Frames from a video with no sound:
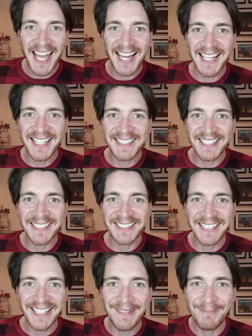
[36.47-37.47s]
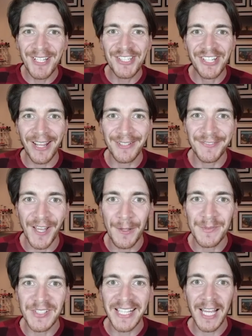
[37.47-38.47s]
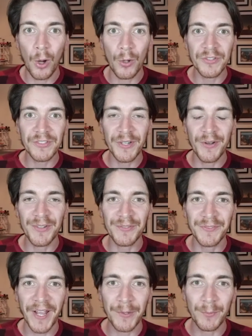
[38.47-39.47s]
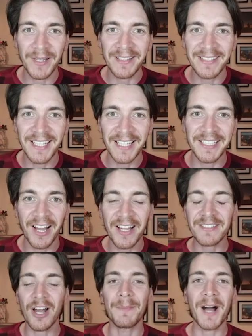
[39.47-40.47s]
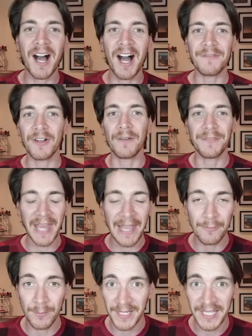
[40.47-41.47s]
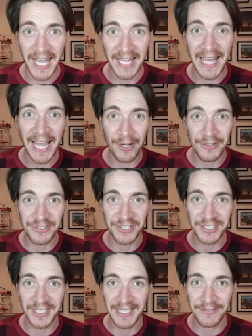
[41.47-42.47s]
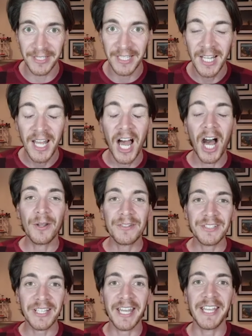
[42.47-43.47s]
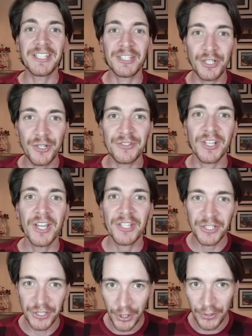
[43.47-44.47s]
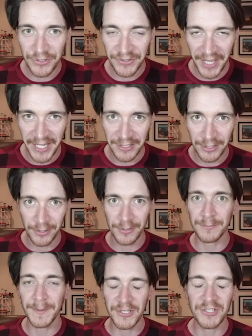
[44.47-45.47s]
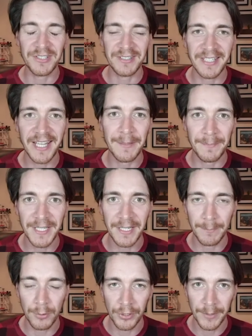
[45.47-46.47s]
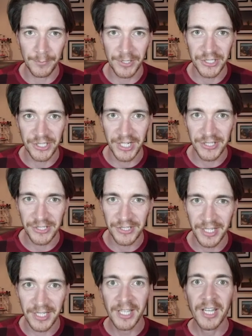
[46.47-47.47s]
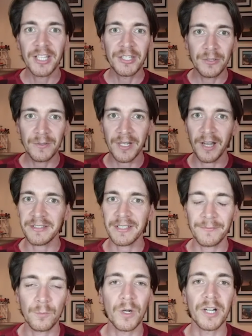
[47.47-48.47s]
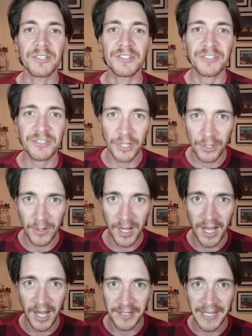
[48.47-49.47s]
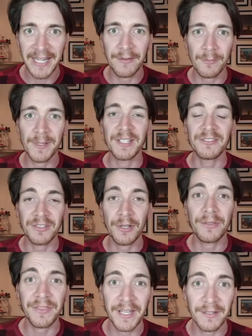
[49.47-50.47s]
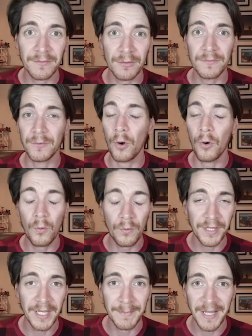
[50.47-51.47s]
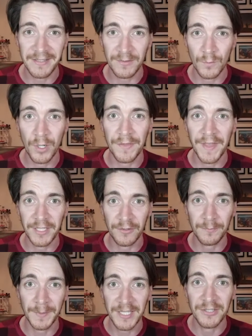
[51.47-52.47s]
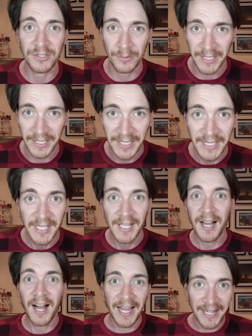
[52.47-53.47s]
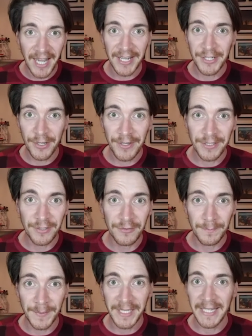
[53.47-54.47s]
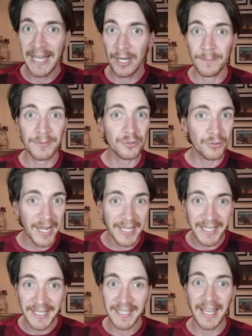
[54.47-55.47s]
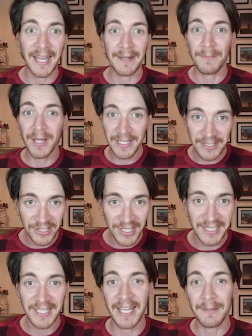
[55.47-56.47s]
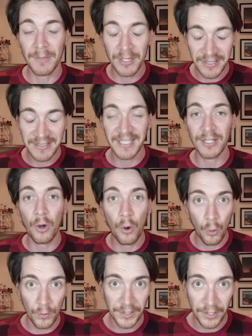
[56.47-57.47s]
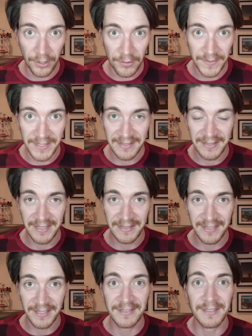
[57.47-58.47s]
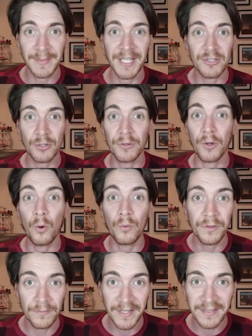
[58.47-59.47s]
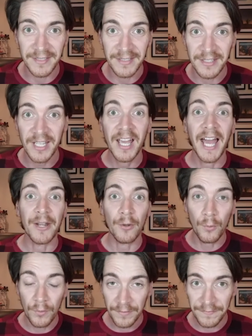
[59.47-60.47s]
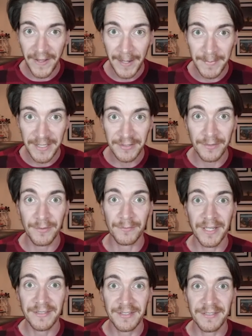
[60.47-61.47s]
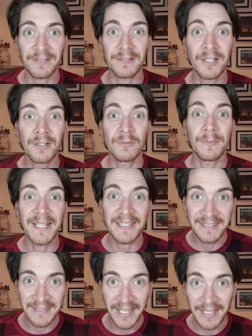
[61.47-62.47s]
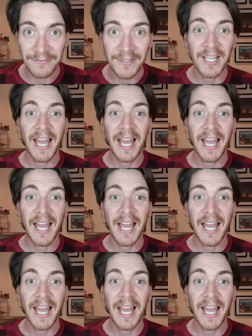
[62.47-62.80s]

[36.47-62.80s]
analytics team, James Phelps here, also known as Fred Weasley. And guys, on behalf of everybody at Arrow Senior Living, I want to say a huge, huge thank you, especially today being Employee Appreciation Day. You guys have worked so hard, and everybody is so thankful for all the amazing work that you've been doing. I, I know that you've been help tracking and managing and monitoring all the COVID statistics to make sure that all the residents and all the families of the residents remain safe